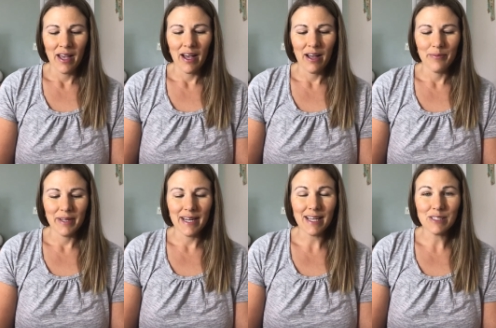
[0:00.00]
um, the
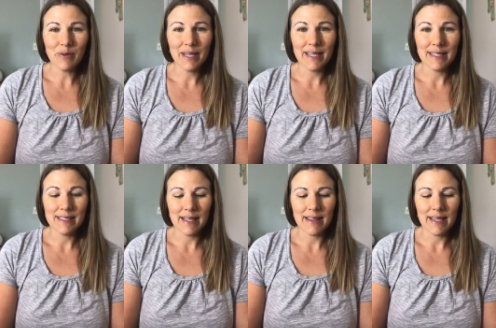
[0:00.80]
next one
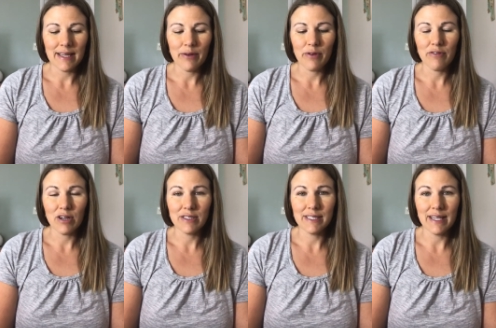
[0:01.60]
is the
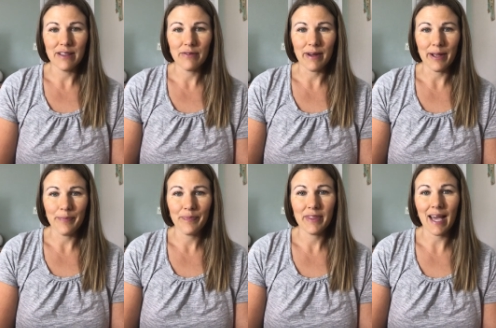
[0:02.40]
reverse T3.
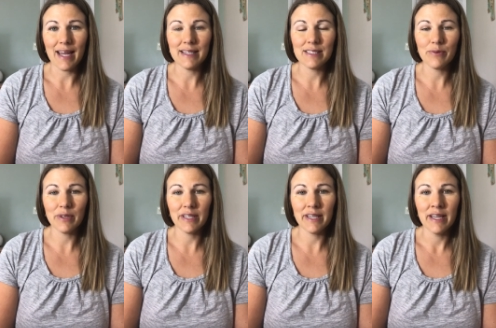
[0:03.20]
That is a
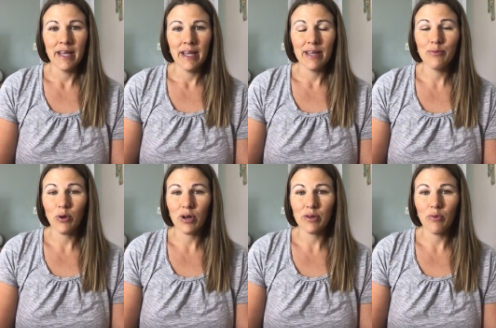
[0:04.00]
really
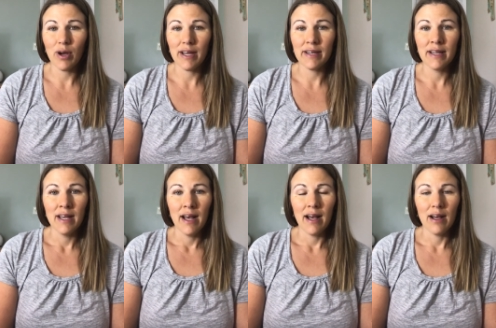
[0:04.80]
important one.
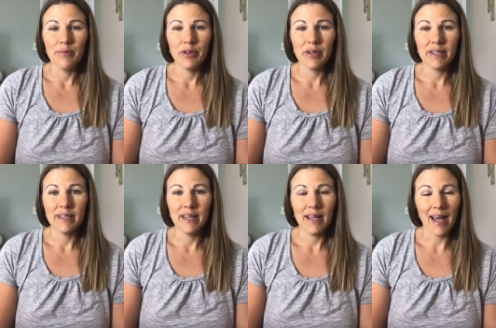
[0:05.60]
Um, you
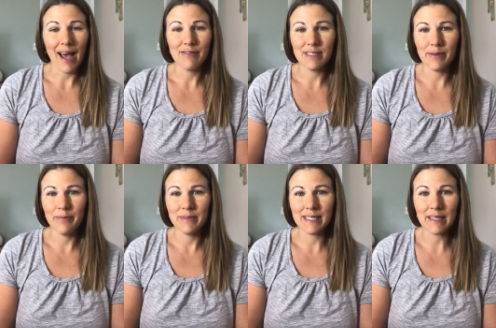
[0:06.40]
can have
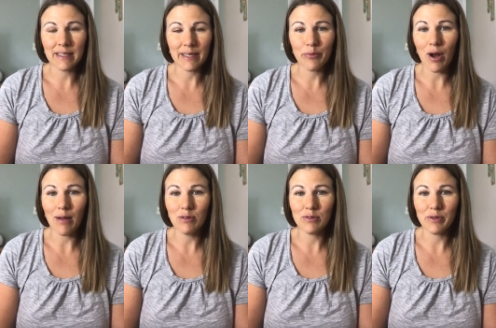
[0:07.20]
some signaling
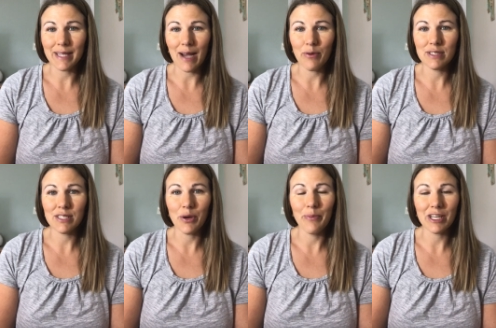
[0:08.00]
problems with that one,
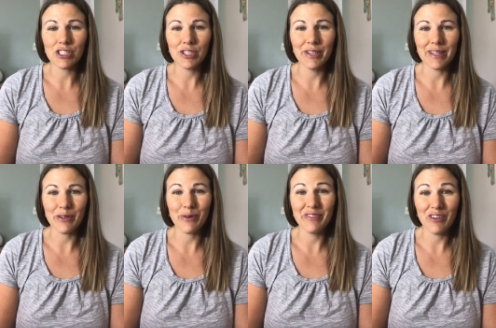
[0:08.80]
so make sure you get
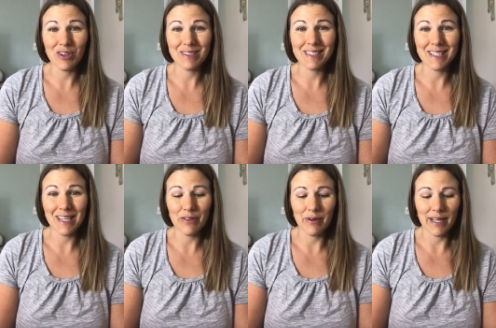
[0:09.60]
the reverse
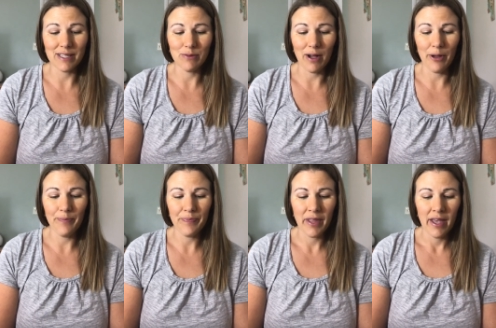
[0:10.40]
T3 as well.
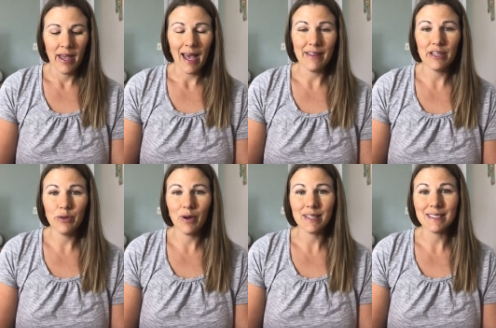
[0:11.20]
And then
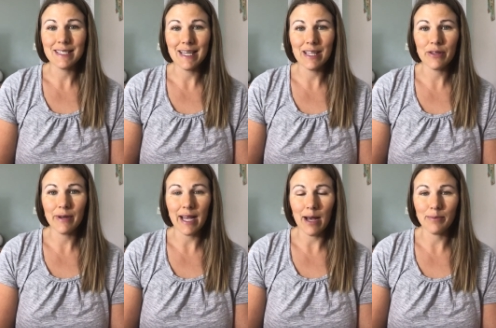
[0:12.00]
you want the T3